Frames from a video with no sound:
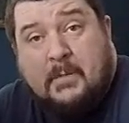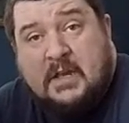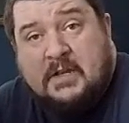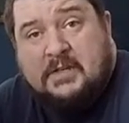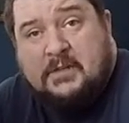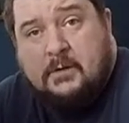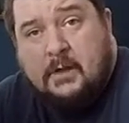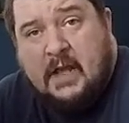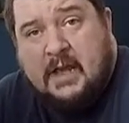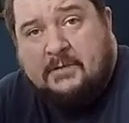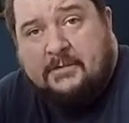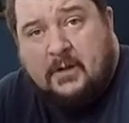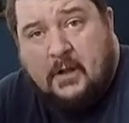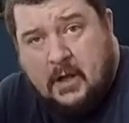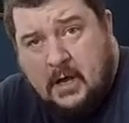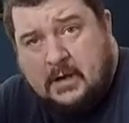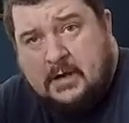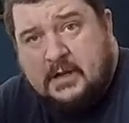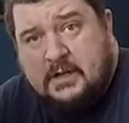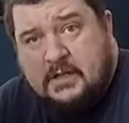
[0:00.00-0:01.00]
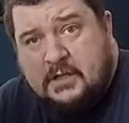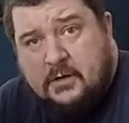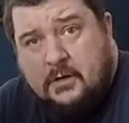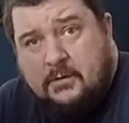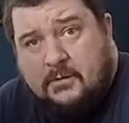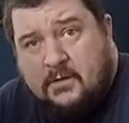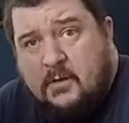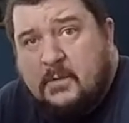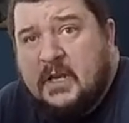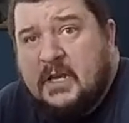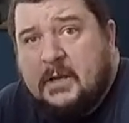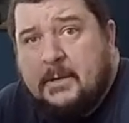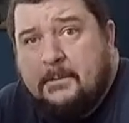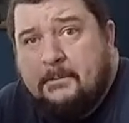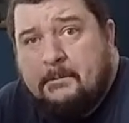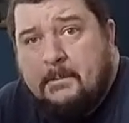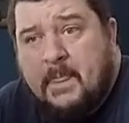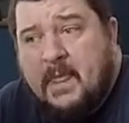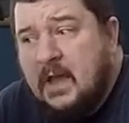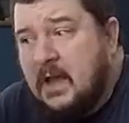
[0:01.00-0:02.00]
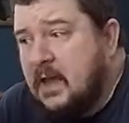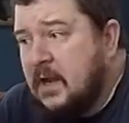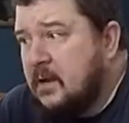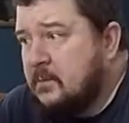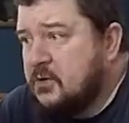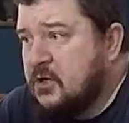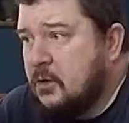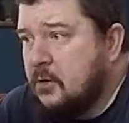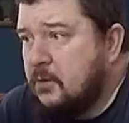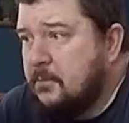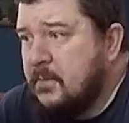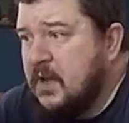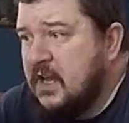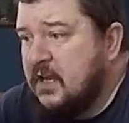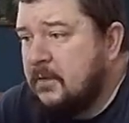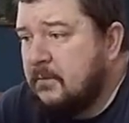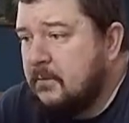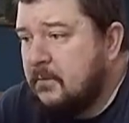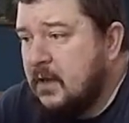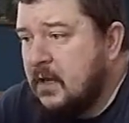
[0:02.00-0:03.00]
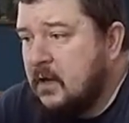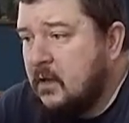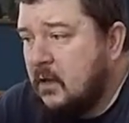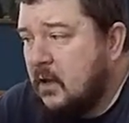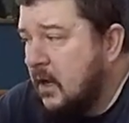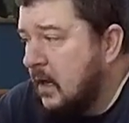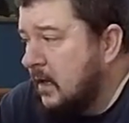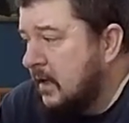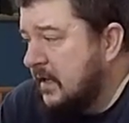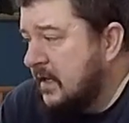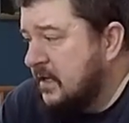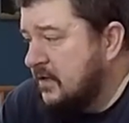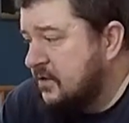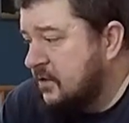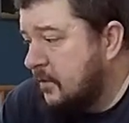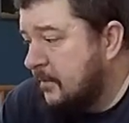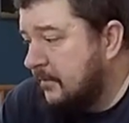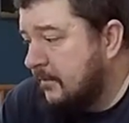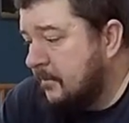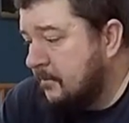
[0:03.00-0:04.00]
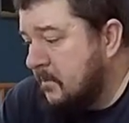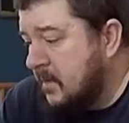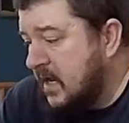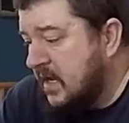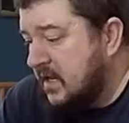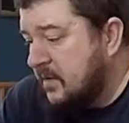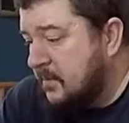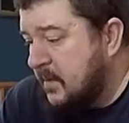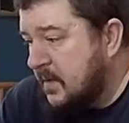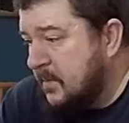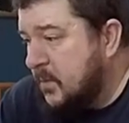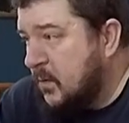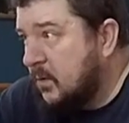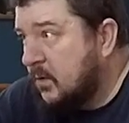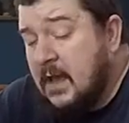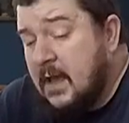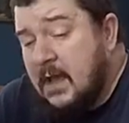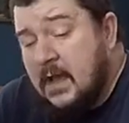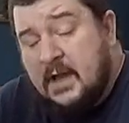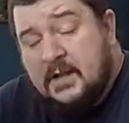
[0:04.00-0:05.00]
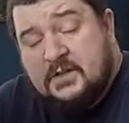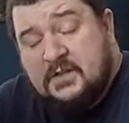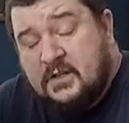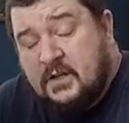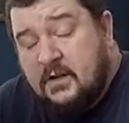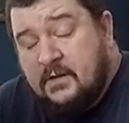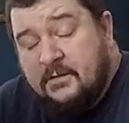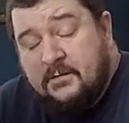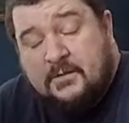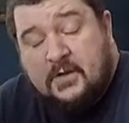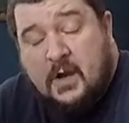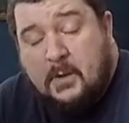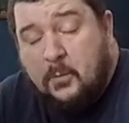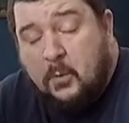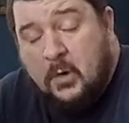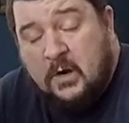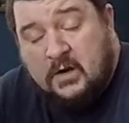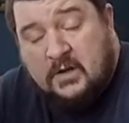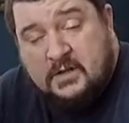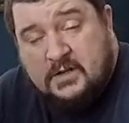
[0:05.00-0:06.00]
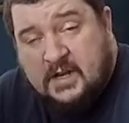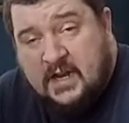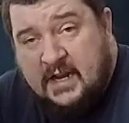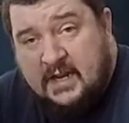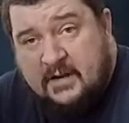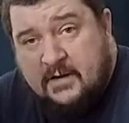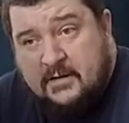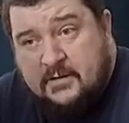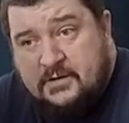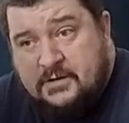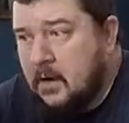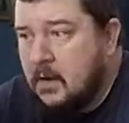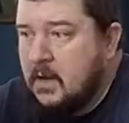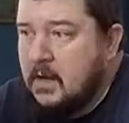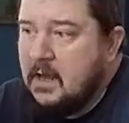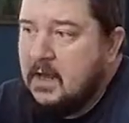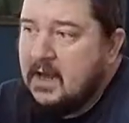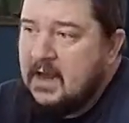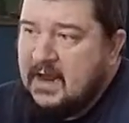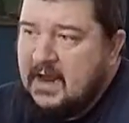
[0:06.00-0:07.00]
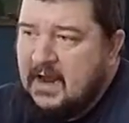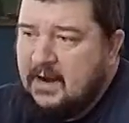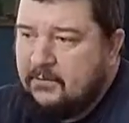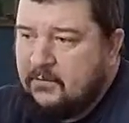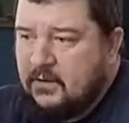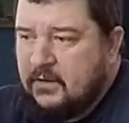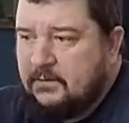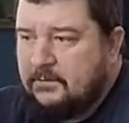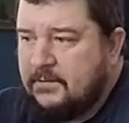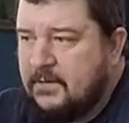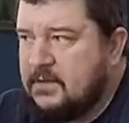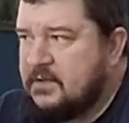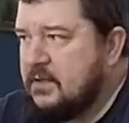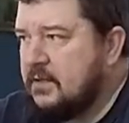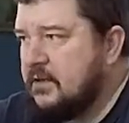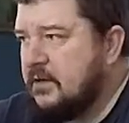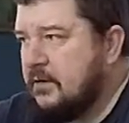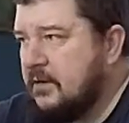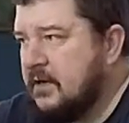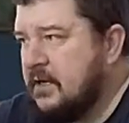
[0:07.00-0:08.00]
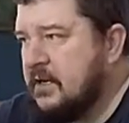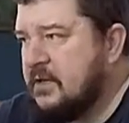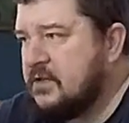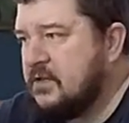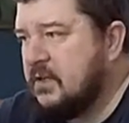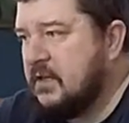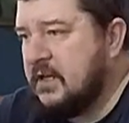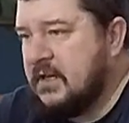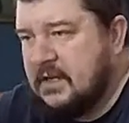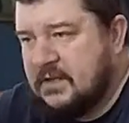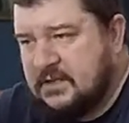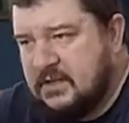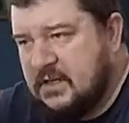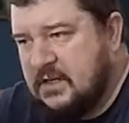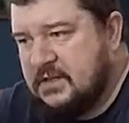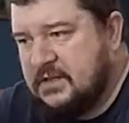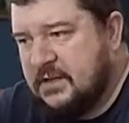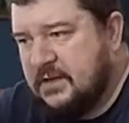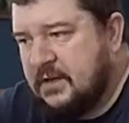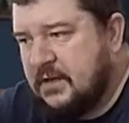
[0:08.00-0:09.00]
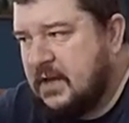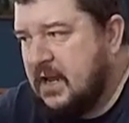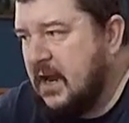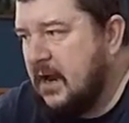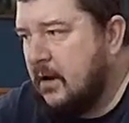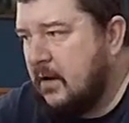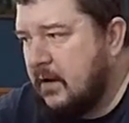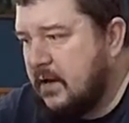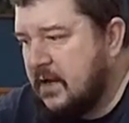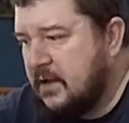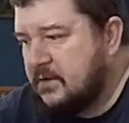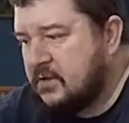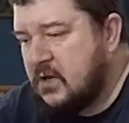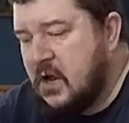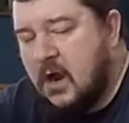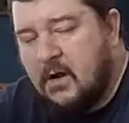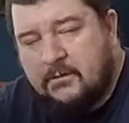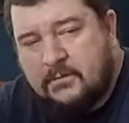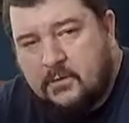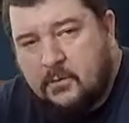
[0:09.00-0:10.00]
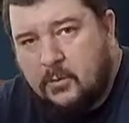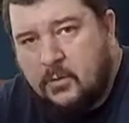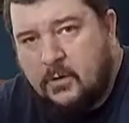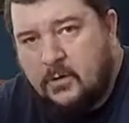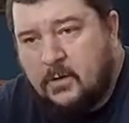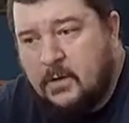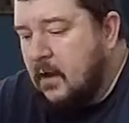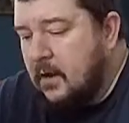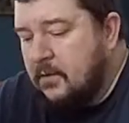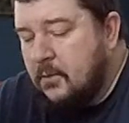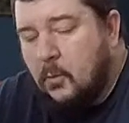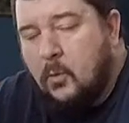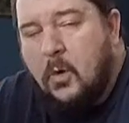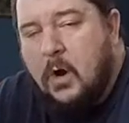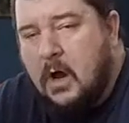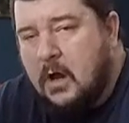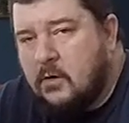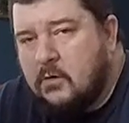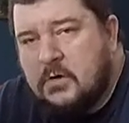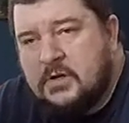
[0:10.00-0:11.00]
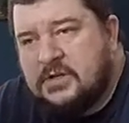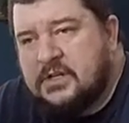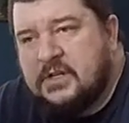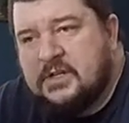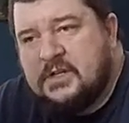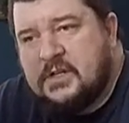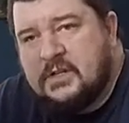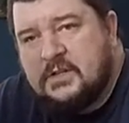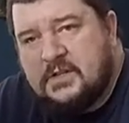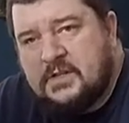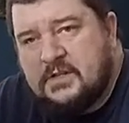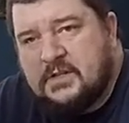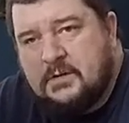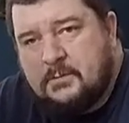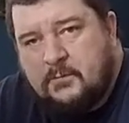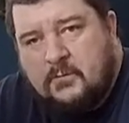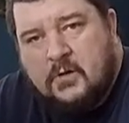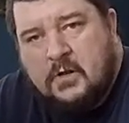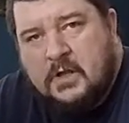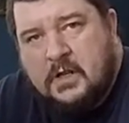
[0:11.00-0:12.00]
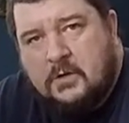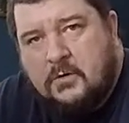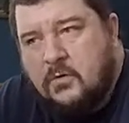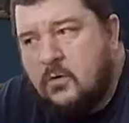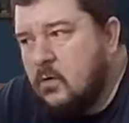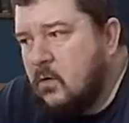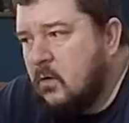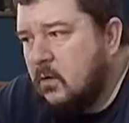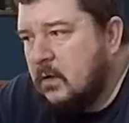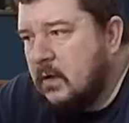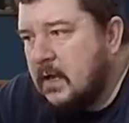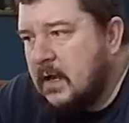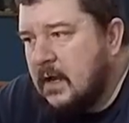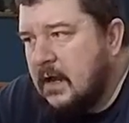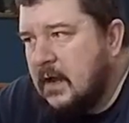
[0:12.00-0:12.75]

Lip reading: makes life a lot easier for me, and I'm sure it would make it a lot easier for many people. Instead of Tupperware containers, everything fits in here easily. It's easy to carry, it's comfortable. The water resistance is a really cool